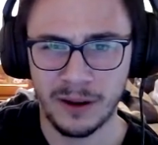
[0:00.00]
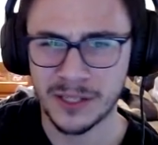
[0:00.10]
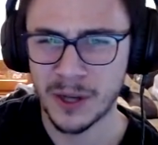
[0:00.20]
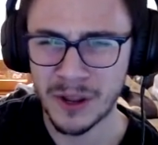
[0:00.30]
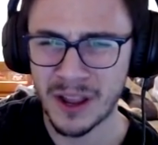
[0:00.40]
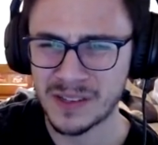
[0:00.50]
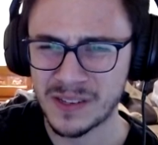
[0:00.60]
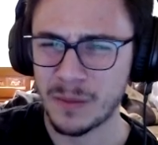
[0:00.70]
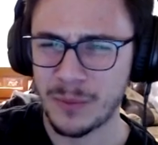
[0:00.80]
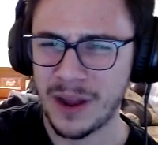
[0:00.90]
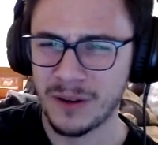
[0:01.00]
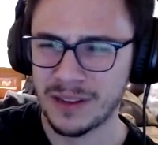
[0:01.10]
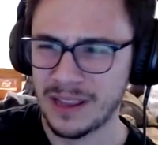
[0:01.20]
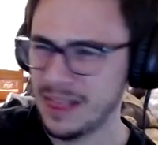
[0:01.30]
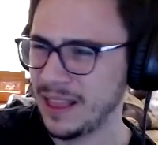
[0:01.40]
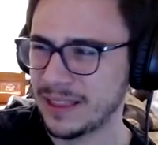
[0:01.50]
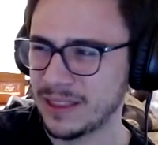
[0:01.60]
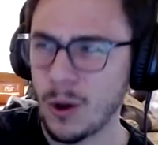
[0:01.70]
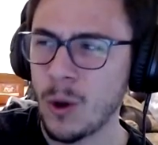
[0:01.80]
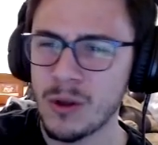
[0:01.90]
And Tony Hawk's all about like the
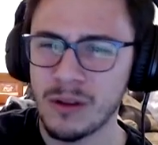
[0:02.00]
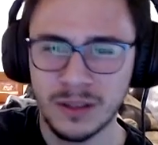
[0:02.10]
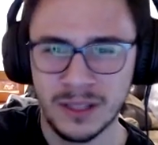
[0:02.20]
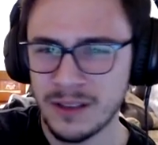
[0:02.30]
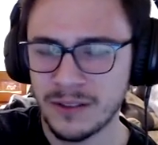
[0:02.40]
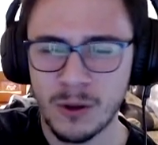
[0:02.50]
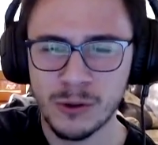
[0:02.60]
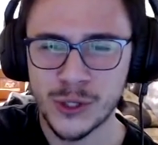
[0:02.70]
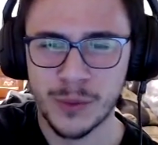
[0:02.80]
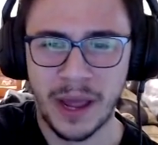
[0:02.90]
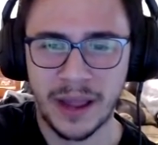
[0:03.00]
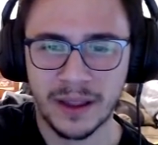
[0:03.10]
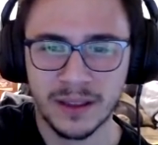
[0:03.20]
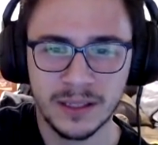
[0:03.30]
whole shebang: